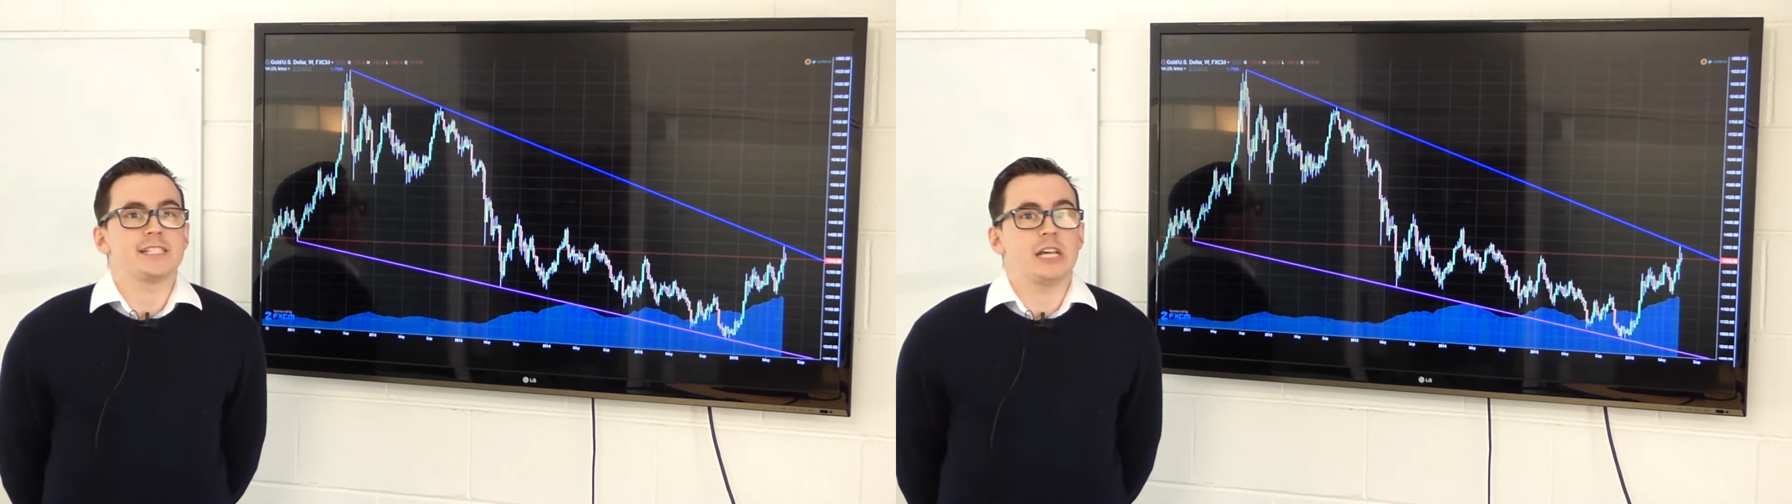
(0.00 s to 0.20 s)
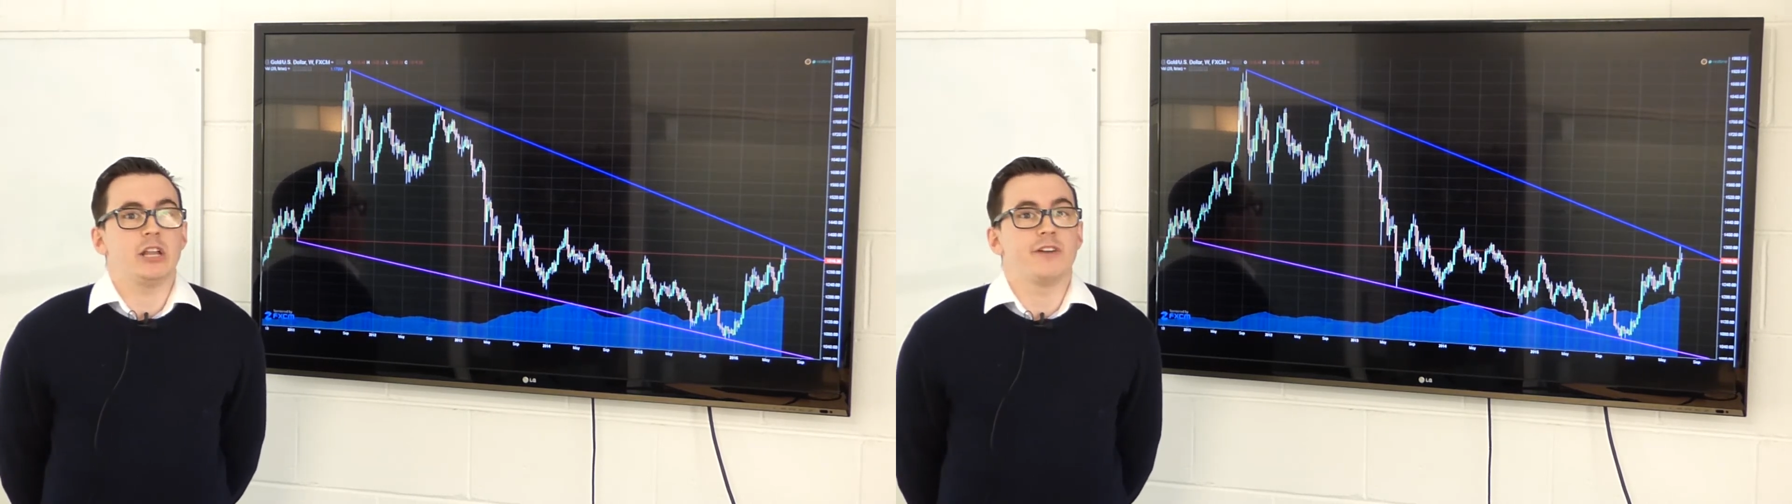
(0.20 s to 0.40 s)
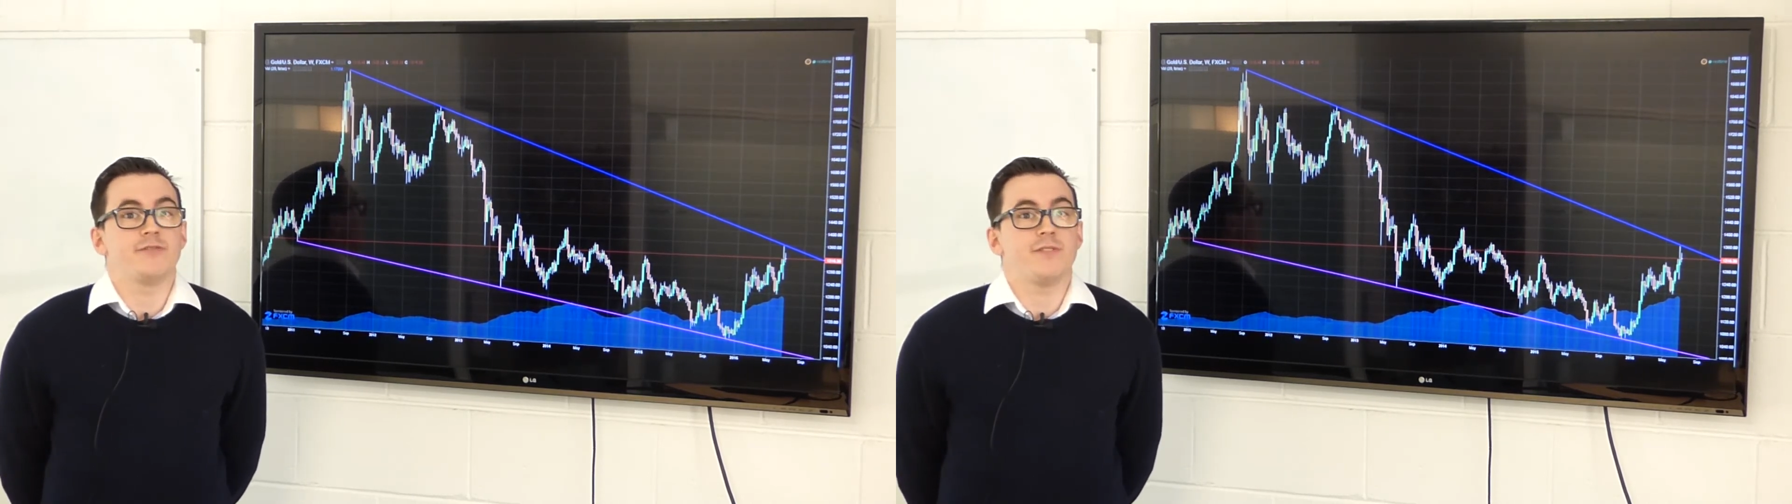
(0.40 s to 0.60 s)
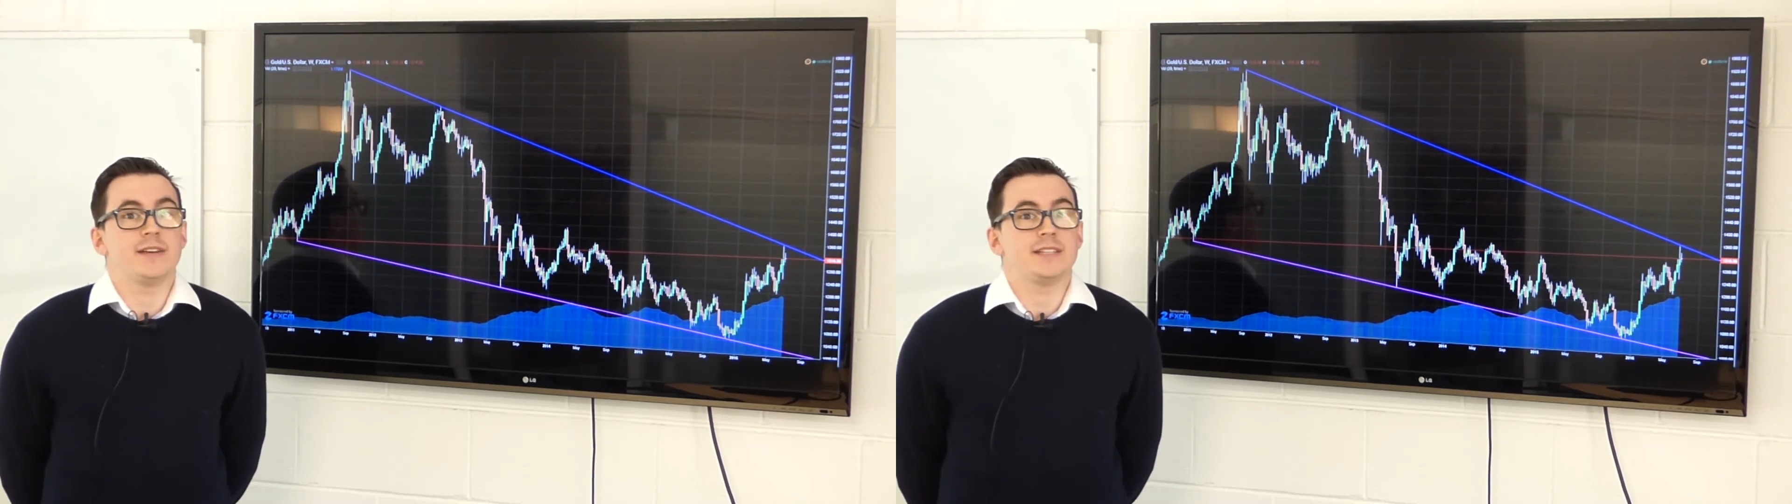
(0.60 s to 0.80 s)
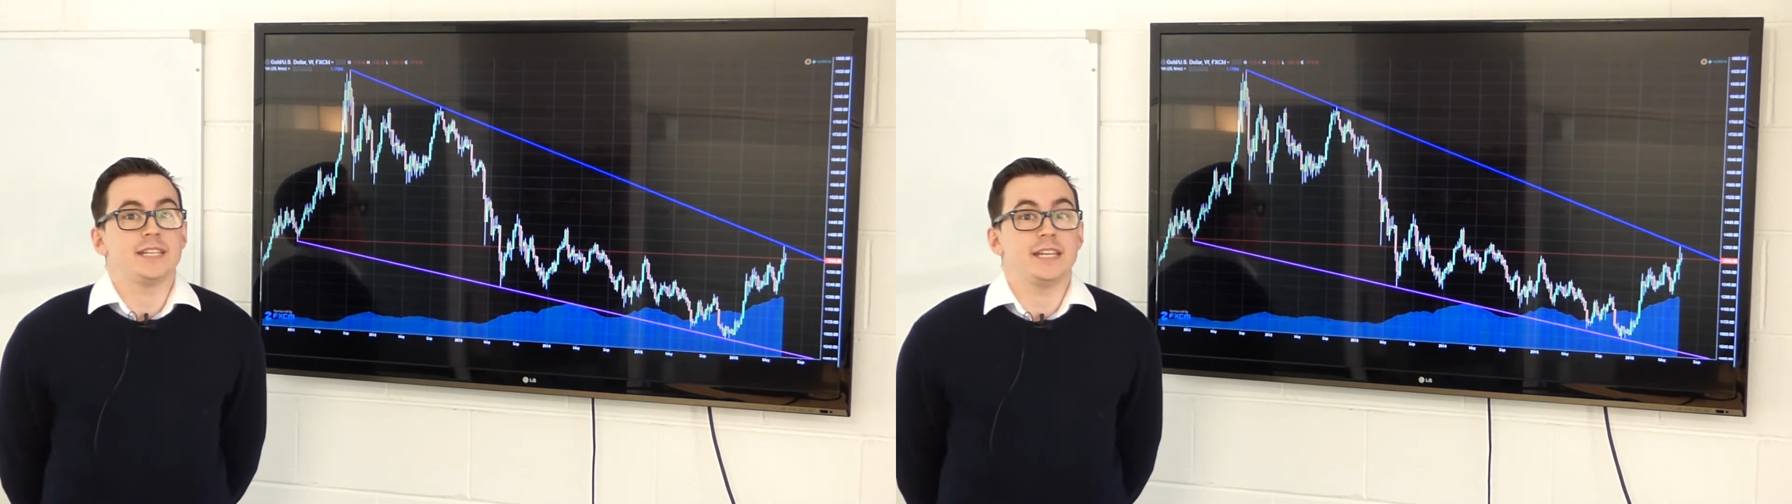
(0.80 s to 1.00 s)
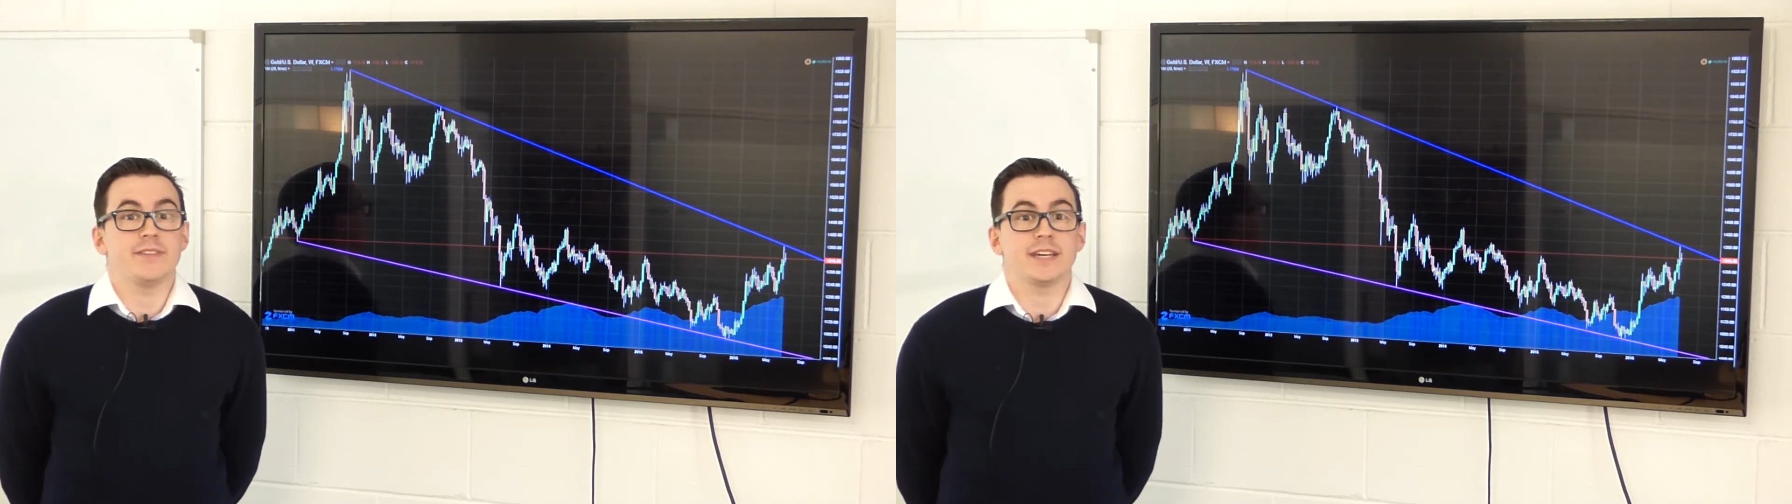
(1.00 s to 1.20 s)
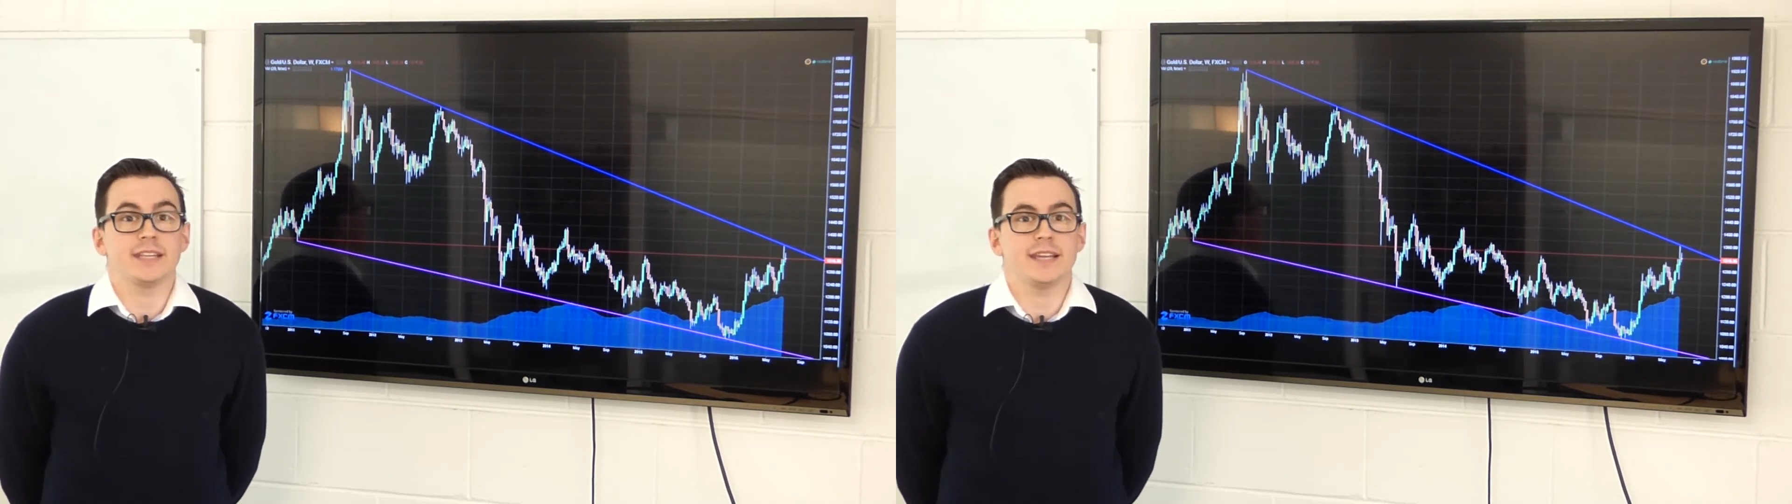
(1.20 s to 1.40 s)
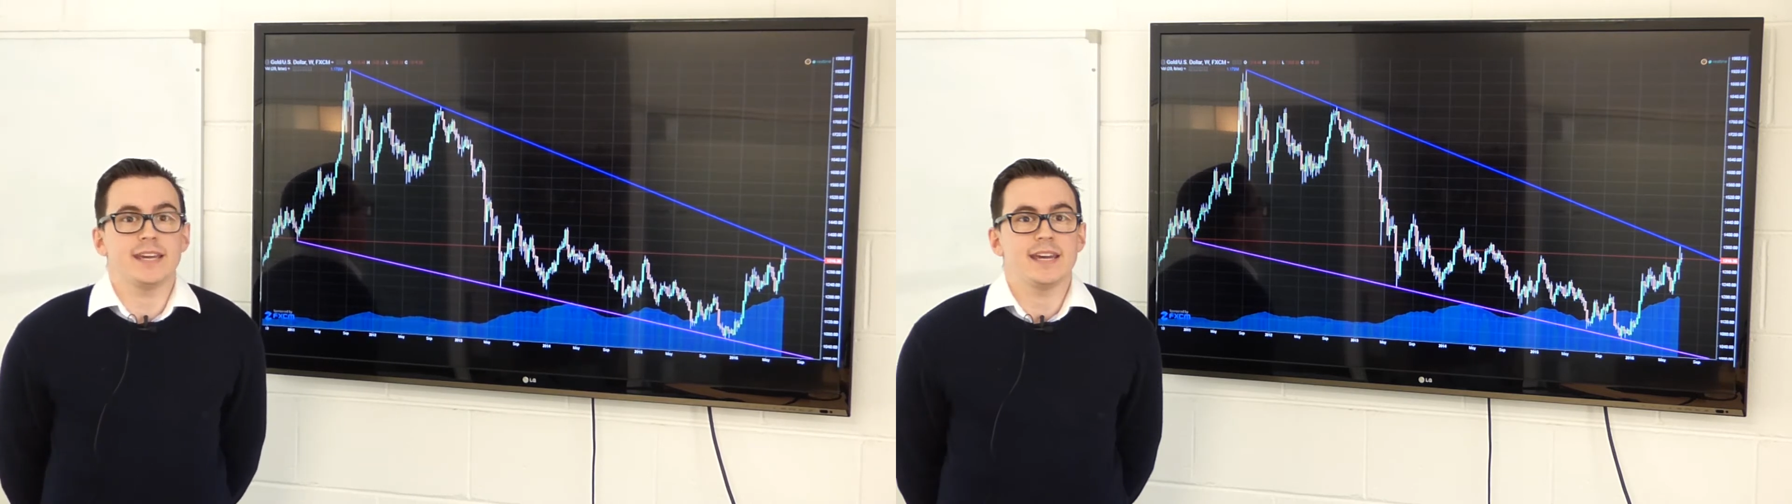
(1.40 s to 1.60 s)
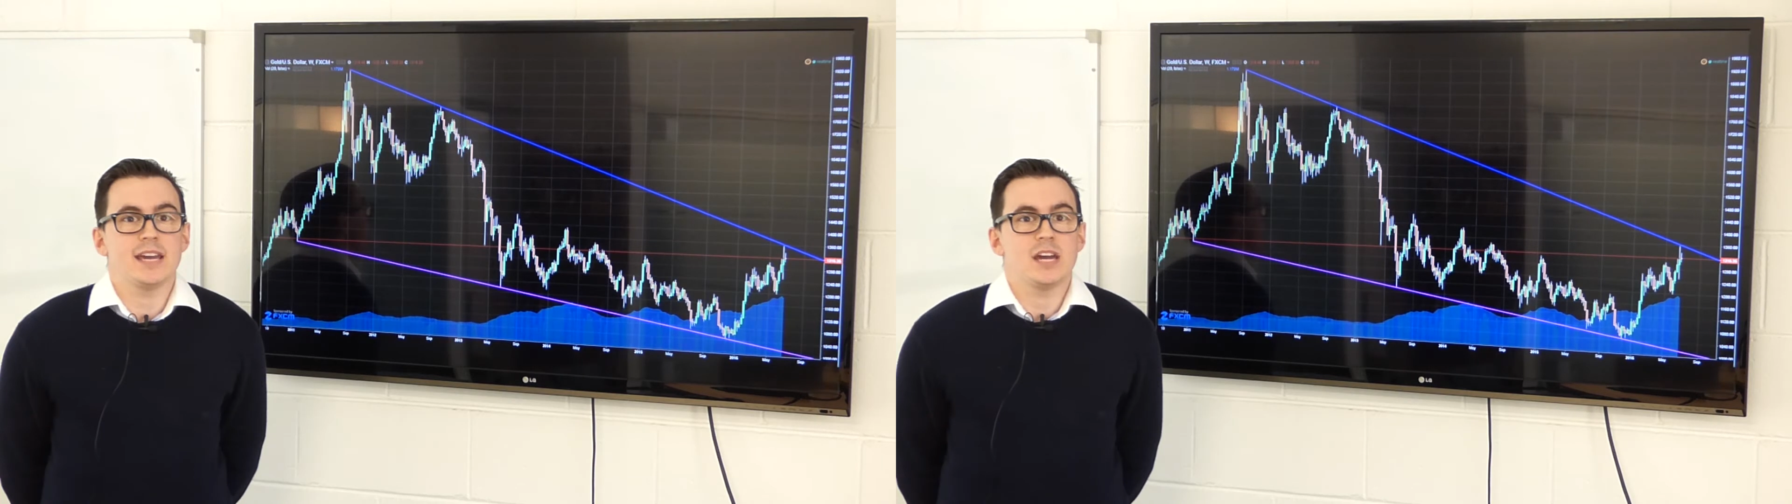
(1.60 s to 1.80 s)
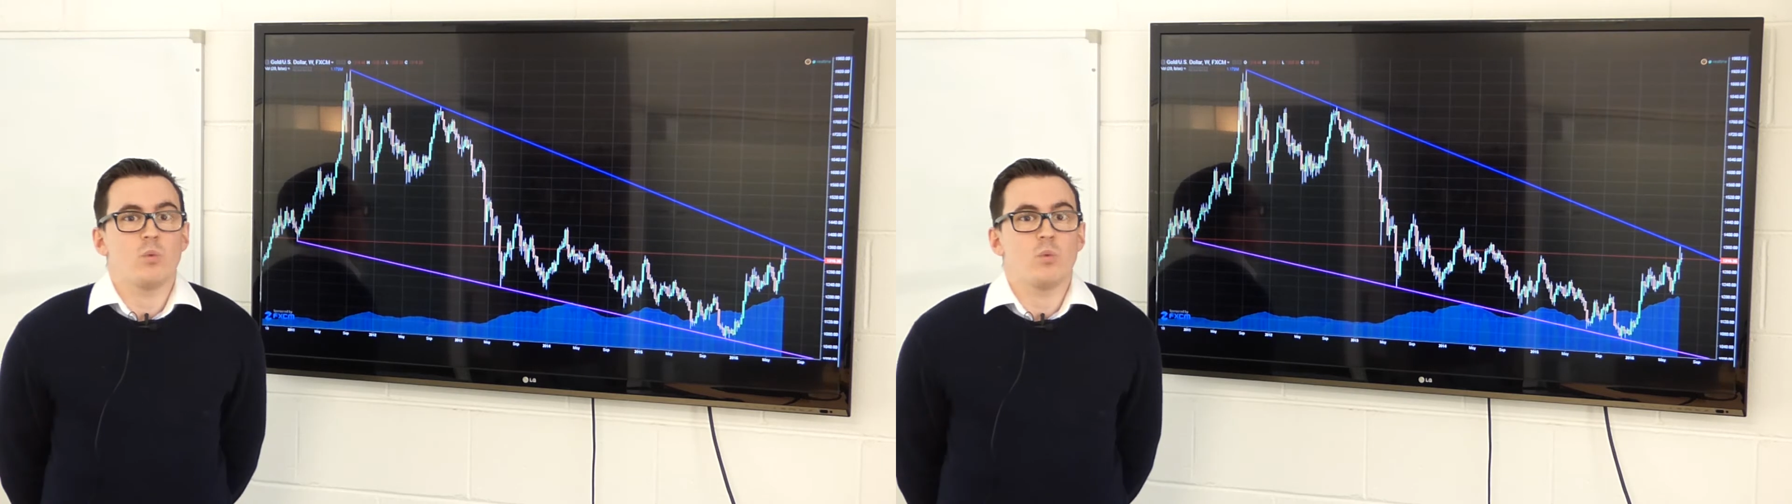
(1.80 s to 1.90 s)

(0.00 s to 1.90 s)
sell off significantly.